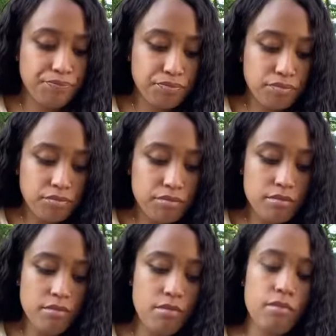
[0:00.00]

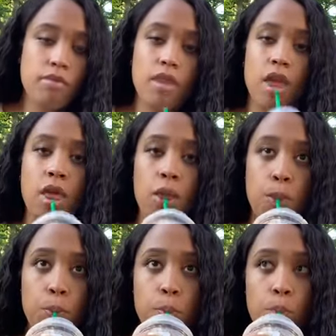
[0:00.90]

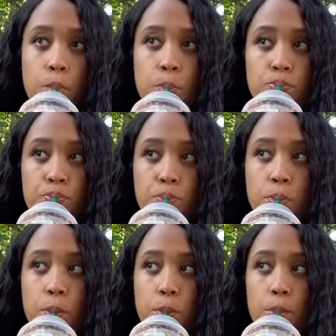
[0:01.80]

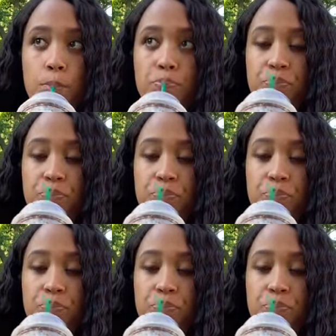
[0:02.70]
[no speech]